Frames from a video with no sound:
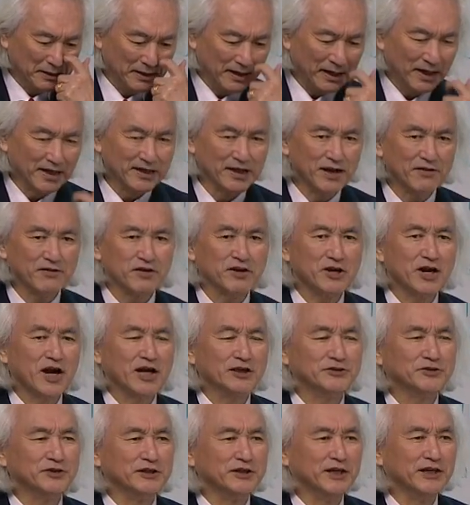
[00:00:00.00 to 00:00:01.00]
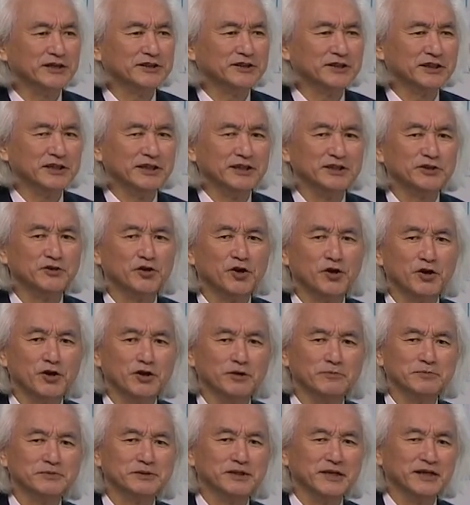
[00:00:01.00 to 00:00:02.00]
Another contradiction in
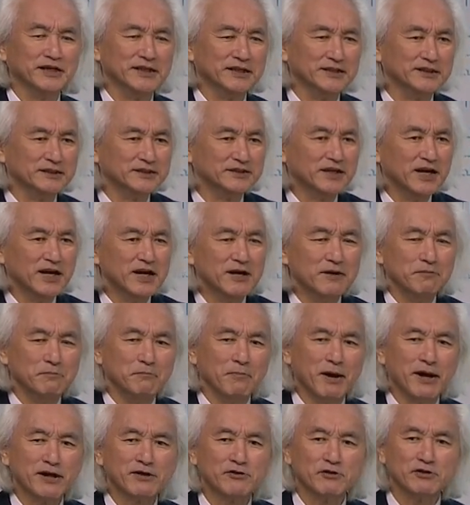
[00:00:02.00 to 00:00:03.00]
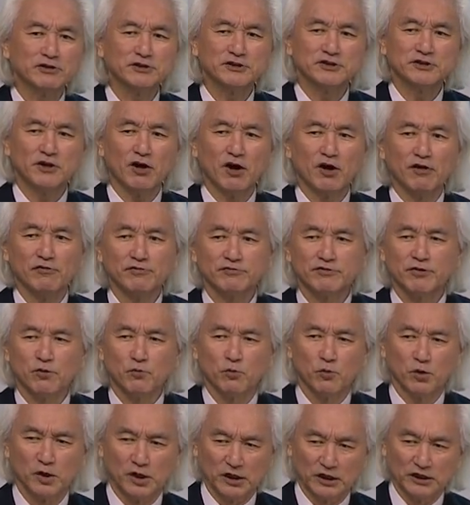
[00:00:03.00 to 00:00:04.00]
terms is Microsoft
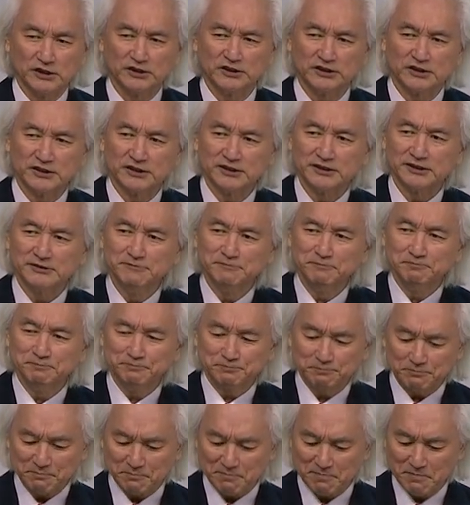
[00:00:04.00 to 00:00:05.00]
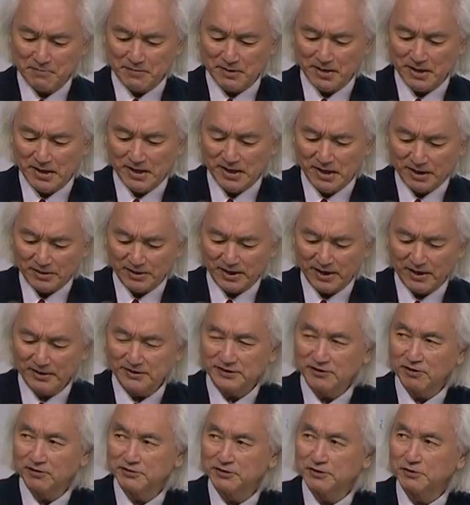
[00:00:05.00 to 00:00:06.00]
Works. That
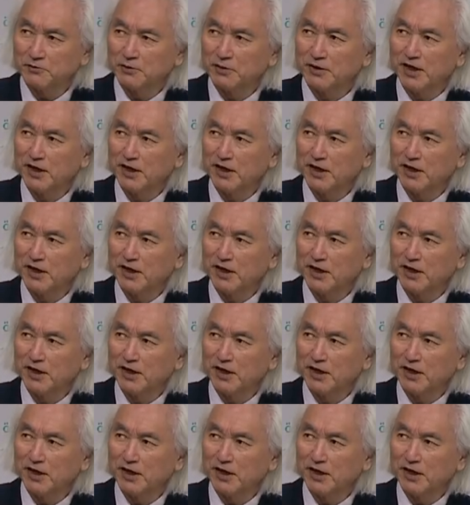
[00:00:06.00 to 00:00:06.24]
is also a